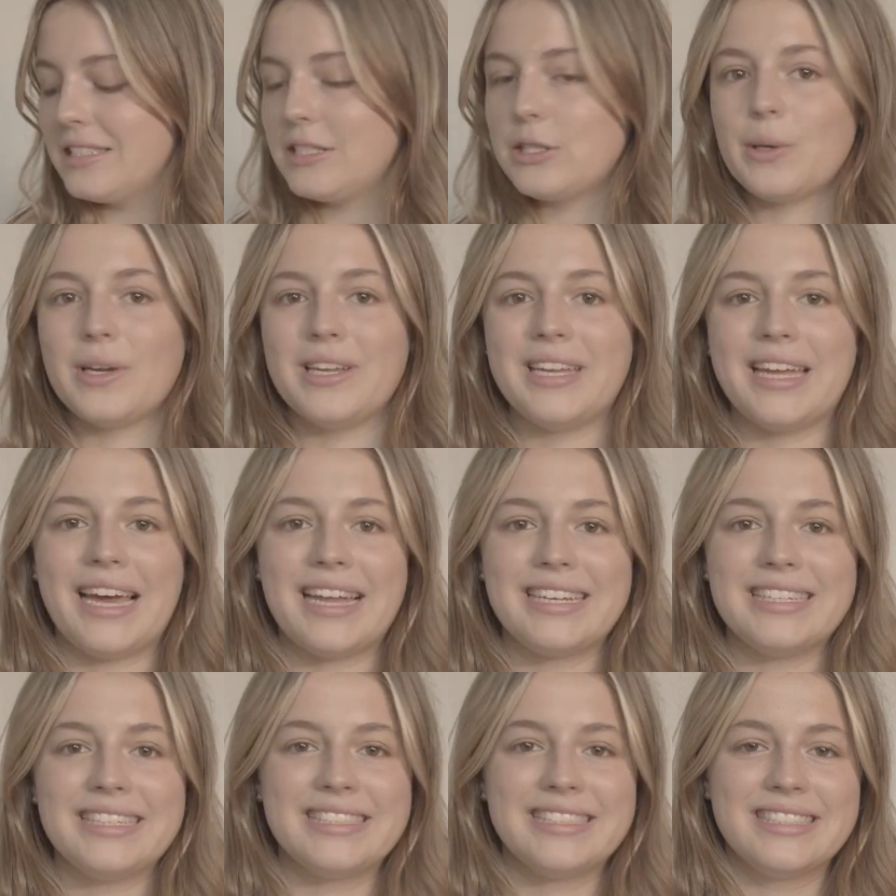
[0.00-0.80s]
Sorry,
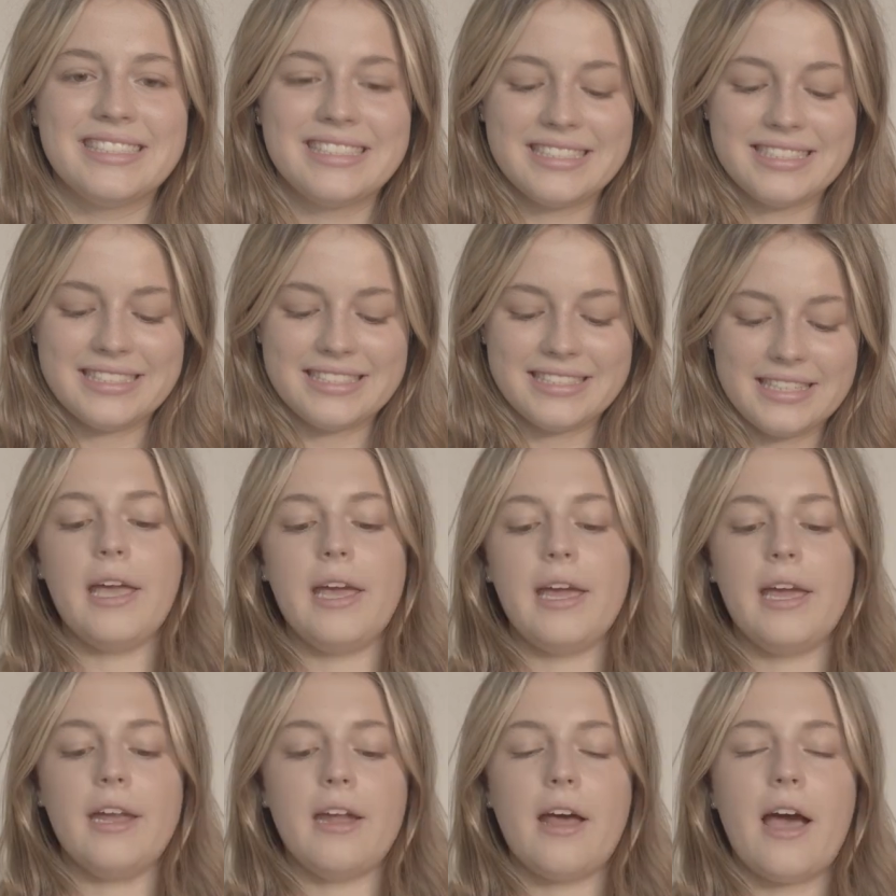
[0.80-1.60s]
Dad.
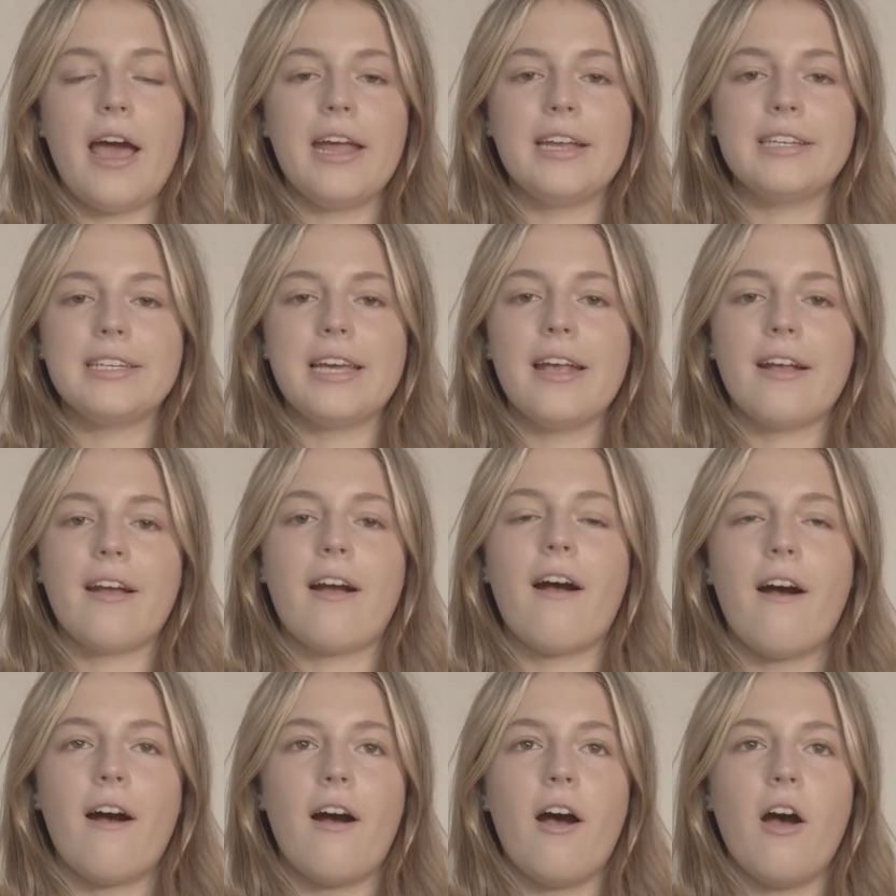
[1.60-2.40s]
And I take
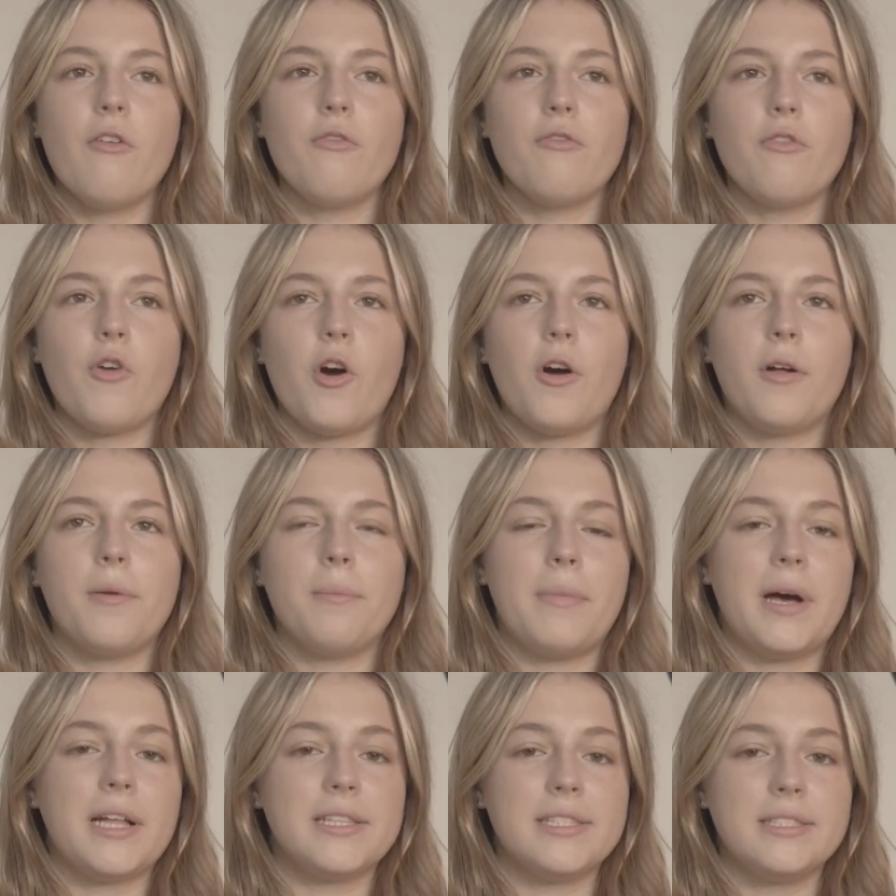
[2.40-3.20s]
half
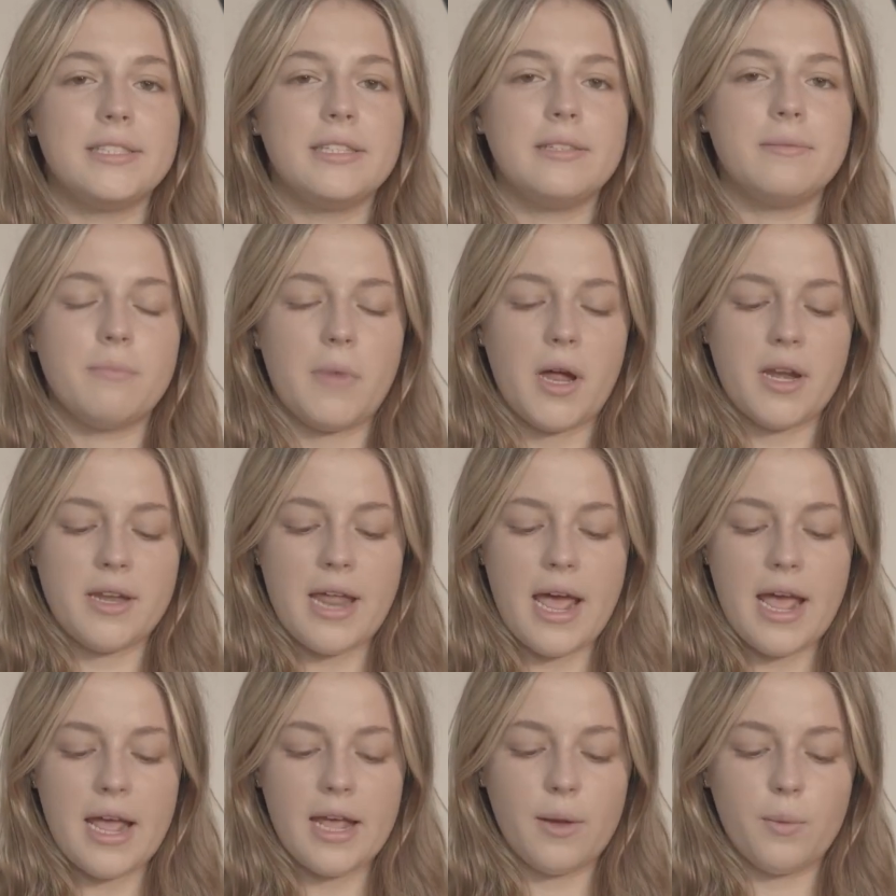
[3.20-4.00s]
on
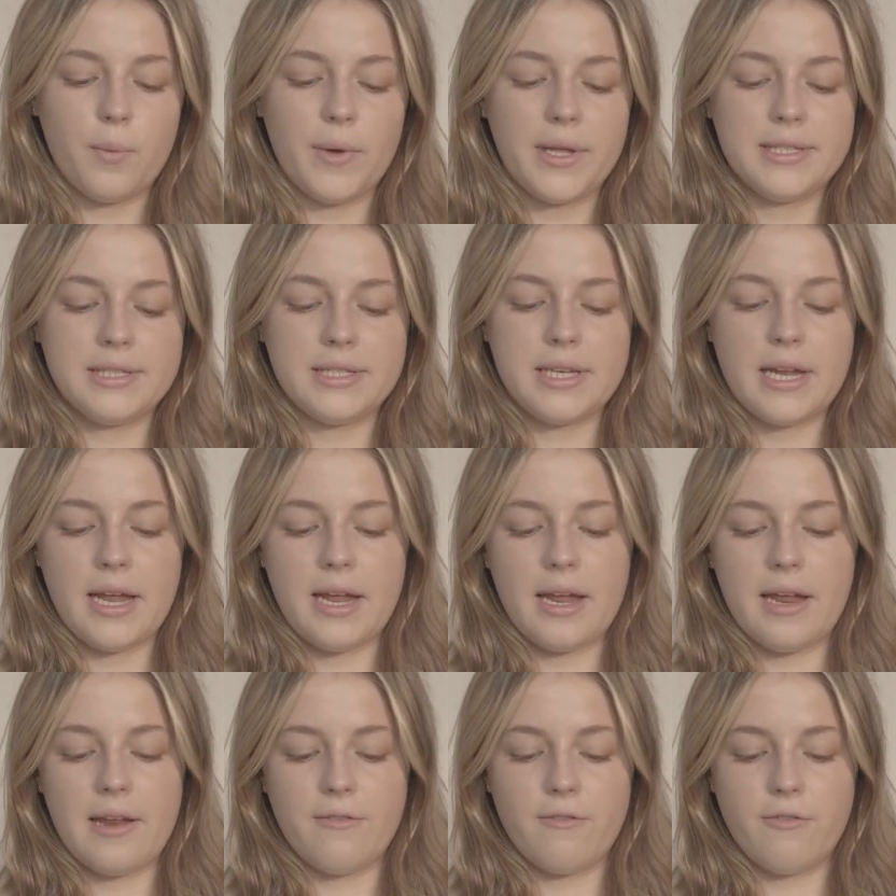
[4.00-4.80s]
Monday,
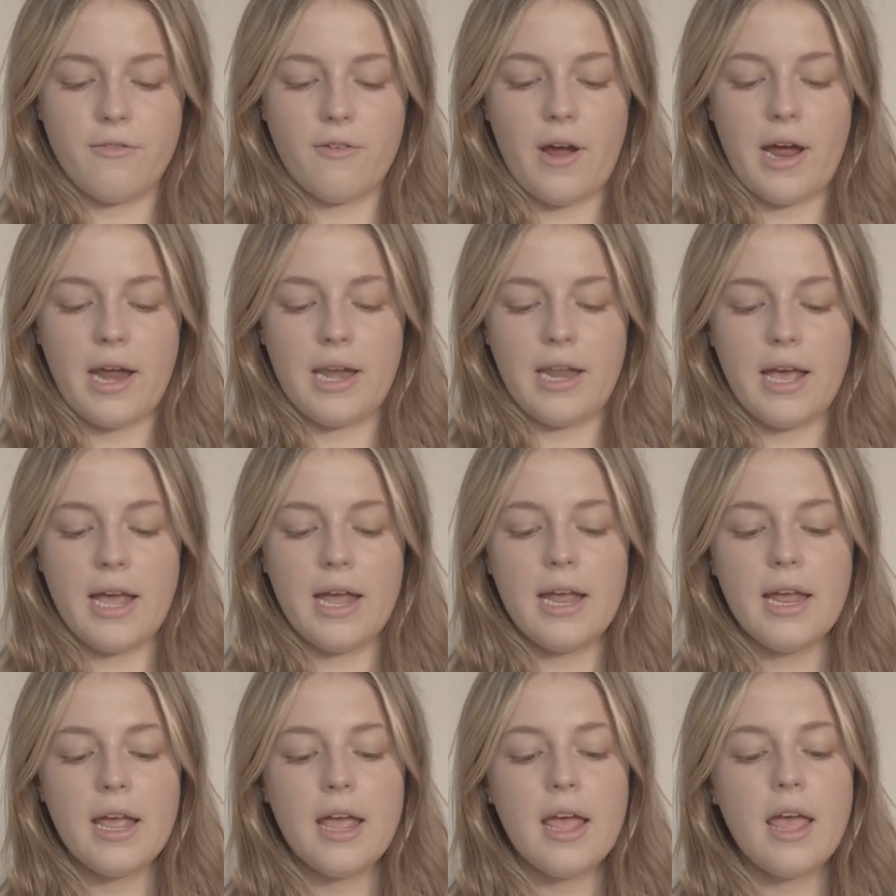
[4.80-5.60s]
Wednesday and
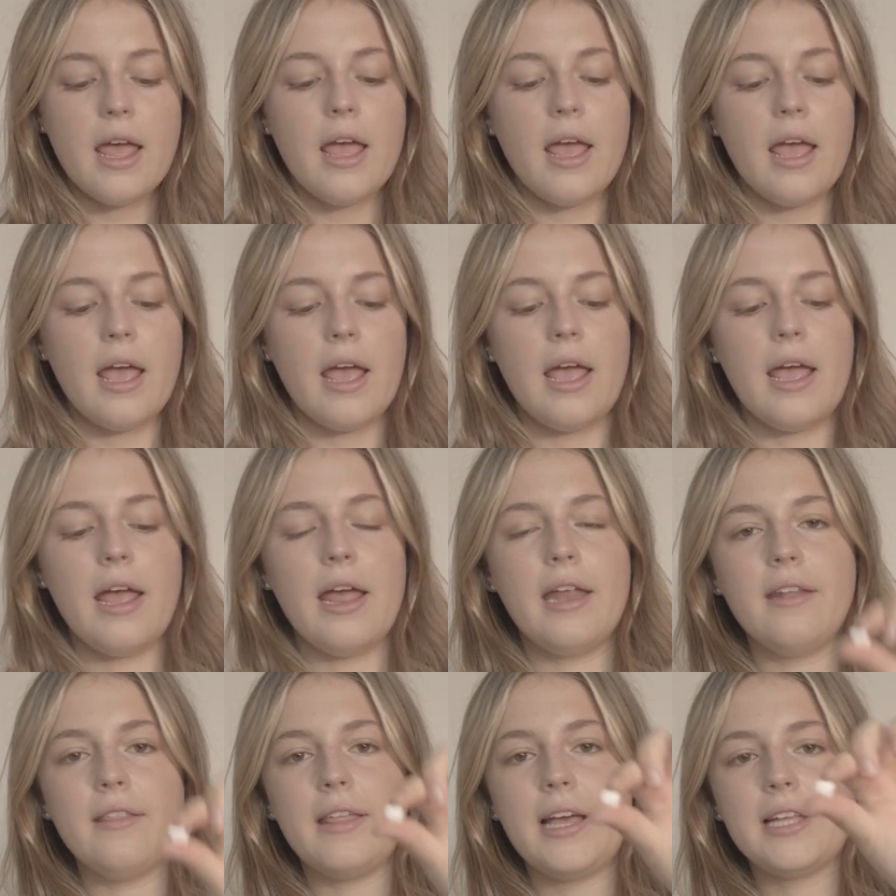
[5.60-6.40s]
Friday.
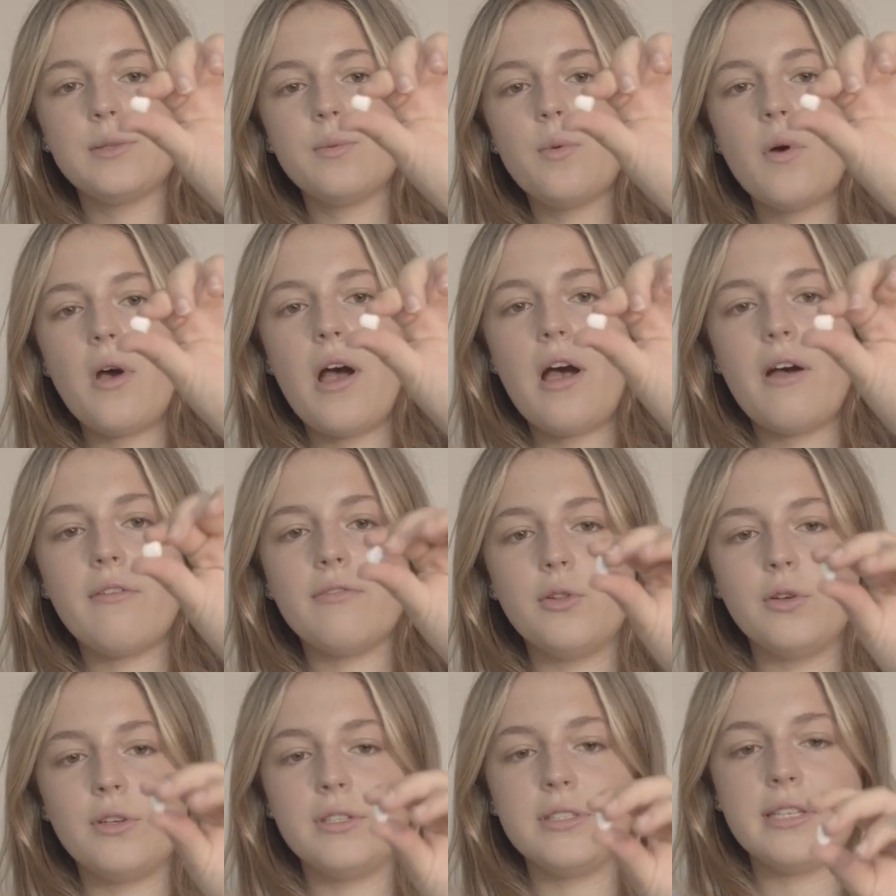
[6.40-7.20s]
And that's what
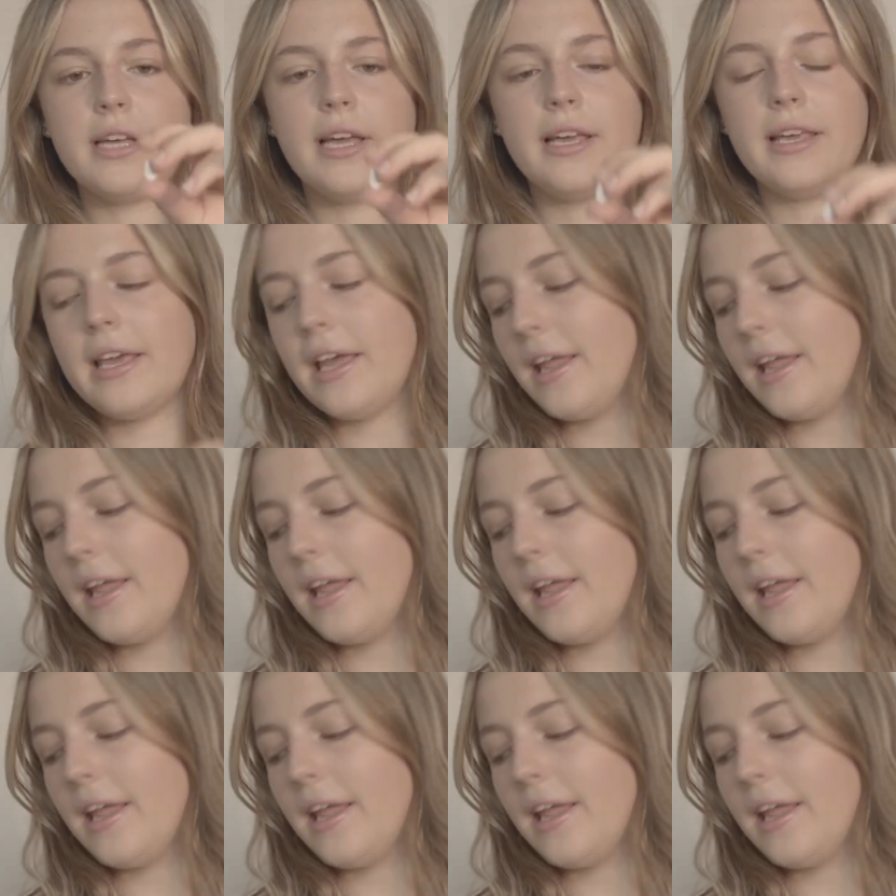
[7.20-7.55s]
half looks like.